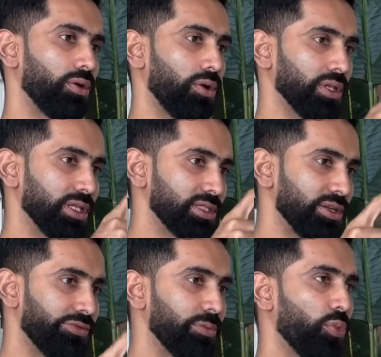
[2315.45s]
all these
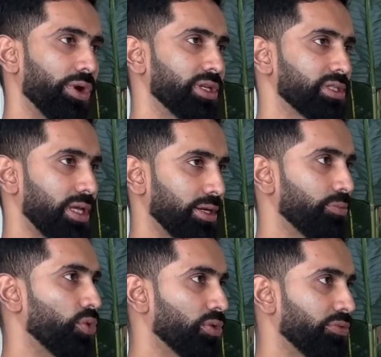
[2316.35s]
different points
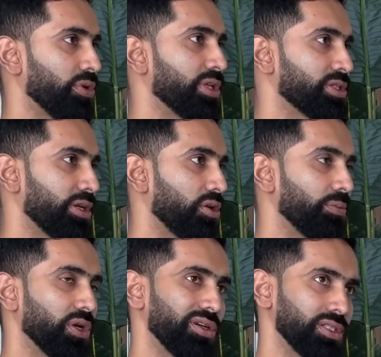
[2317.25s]
that both of you listed out,
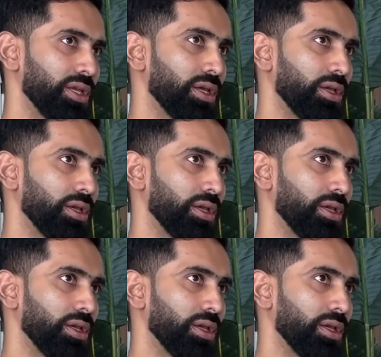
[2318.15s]
because